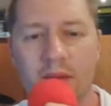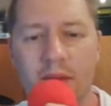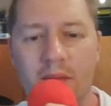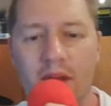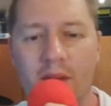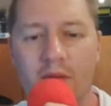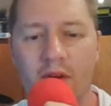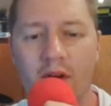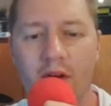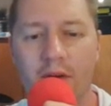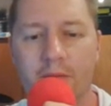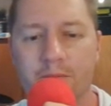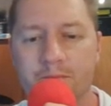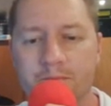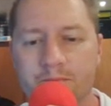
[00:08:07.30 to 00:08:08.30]
Maybe I'm wrong.
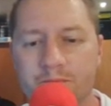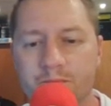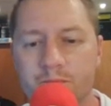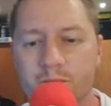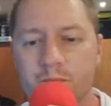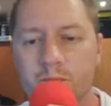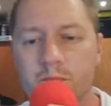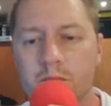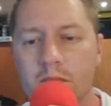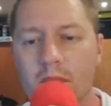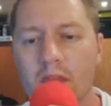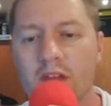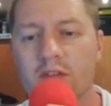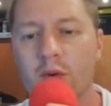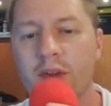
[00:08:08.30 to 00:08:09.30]

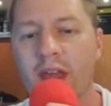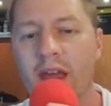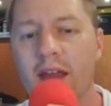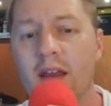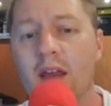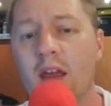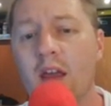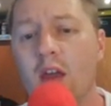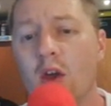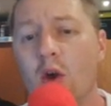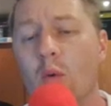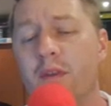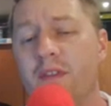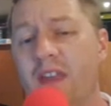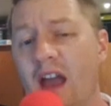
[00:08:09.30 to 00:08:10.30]
So again,
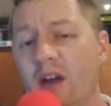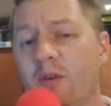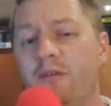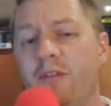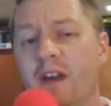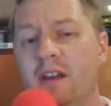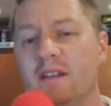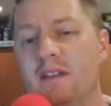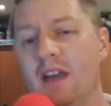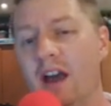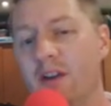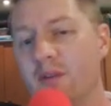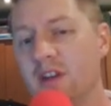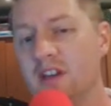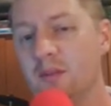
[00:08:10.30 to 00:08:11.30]
with Yahoo Fantasy,
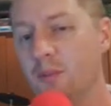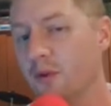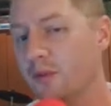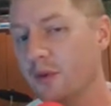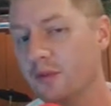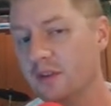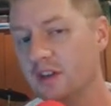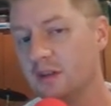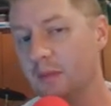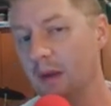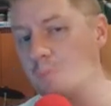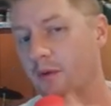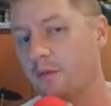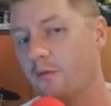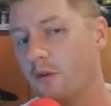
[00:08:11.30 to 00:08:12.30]
I don't need to put those into my
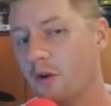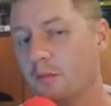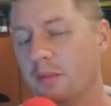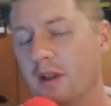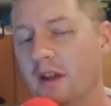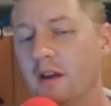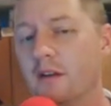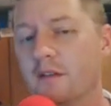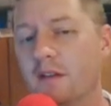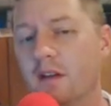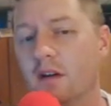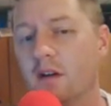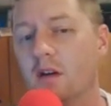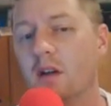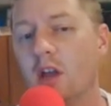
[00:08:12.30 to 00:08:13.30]
preferred players
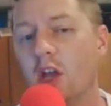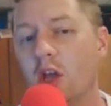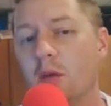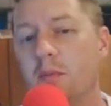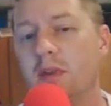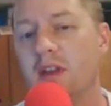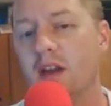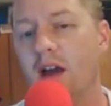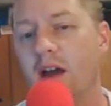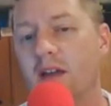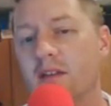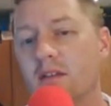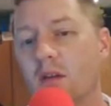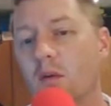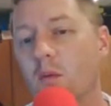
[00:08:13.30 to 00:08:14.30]
here
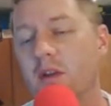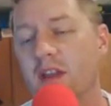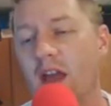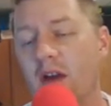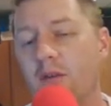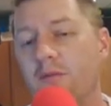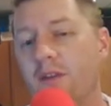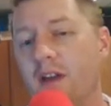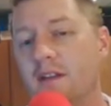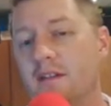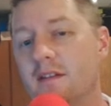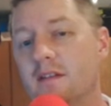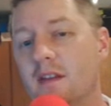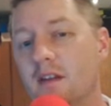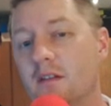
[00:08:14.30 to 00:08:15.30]
because what Yahoo
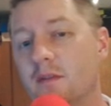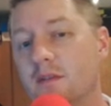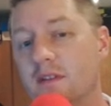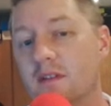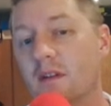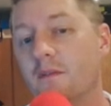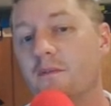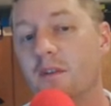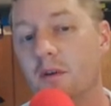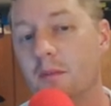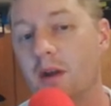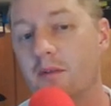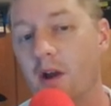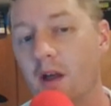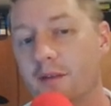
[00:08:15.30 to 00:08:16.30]
Fantasy is going to do is going to fill
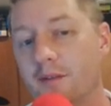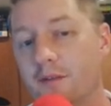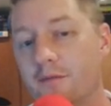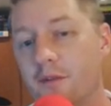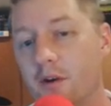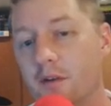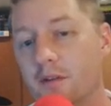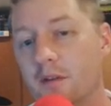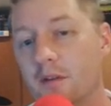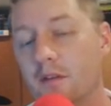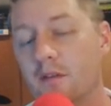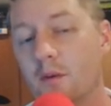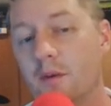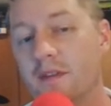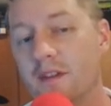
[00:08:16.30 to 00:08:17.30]
my roster.
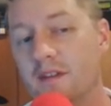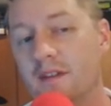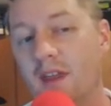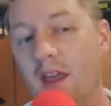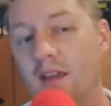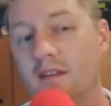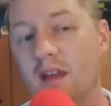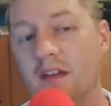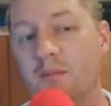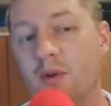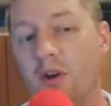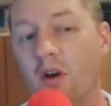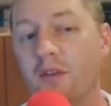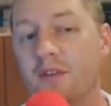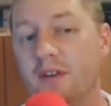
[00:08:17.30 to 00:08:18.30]
So in this case, I've
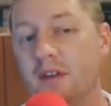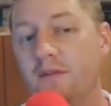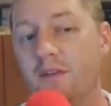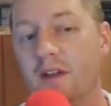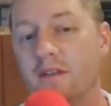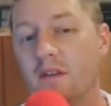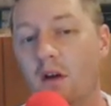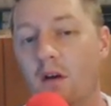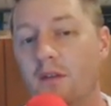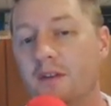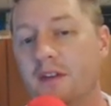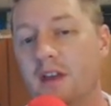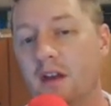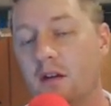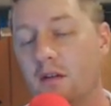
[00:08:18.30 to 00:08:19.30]
put all the defense, all
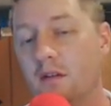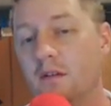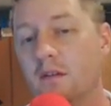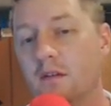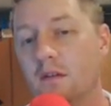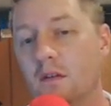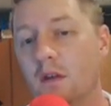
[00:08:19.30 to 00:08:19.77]
the kickers.